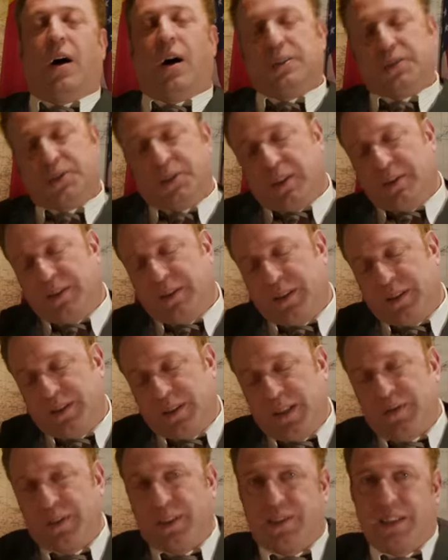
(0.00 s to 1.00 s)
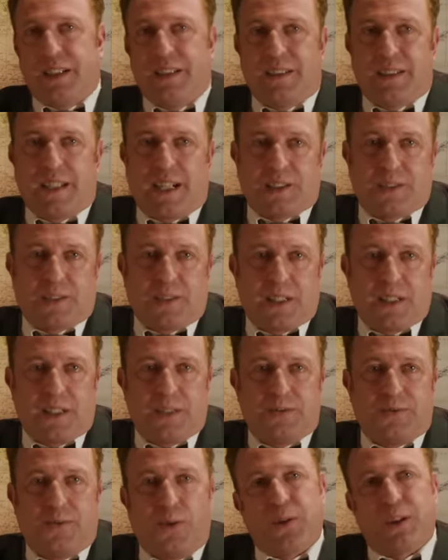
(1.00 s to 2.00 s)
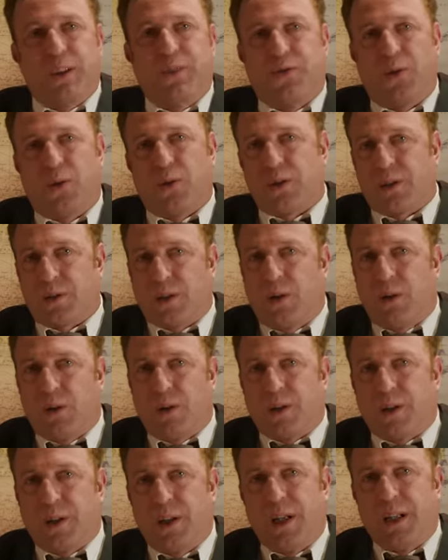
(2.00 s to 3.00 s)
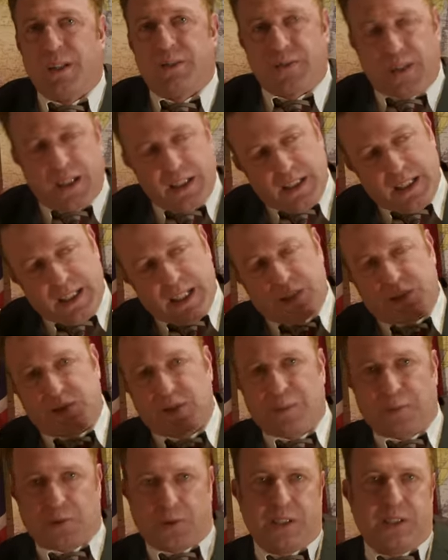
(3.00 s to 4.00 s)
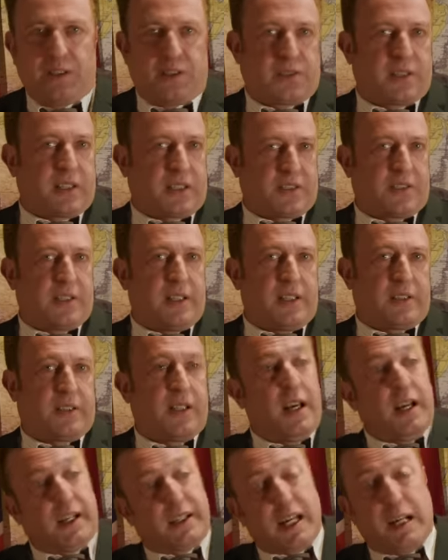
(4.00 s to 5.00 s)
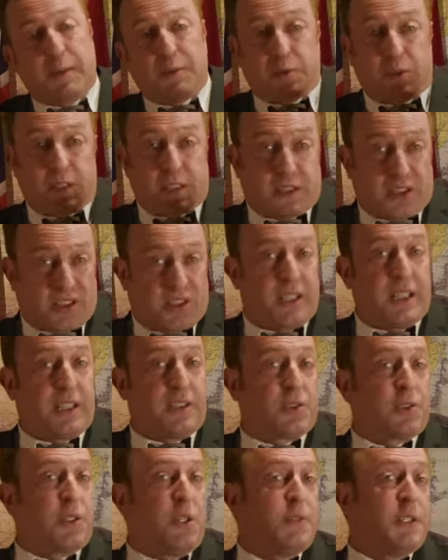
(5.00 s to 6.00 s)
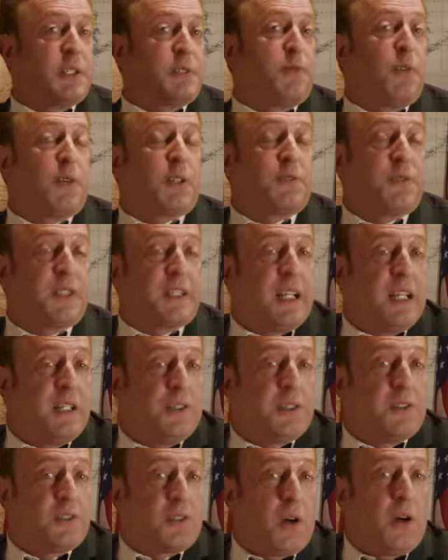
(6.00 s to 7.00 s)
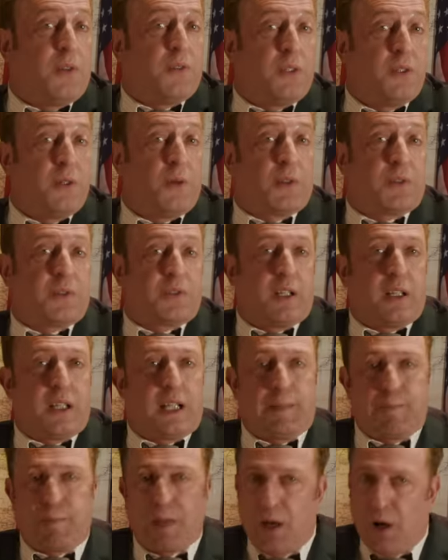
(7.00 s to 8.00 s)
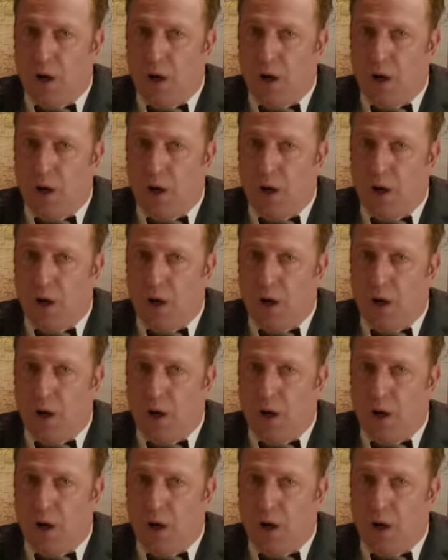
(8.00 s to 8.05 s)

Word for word: On just the 17th, actually, 54th Corps finally has some real success capturing six Soviet fortifications on the north side.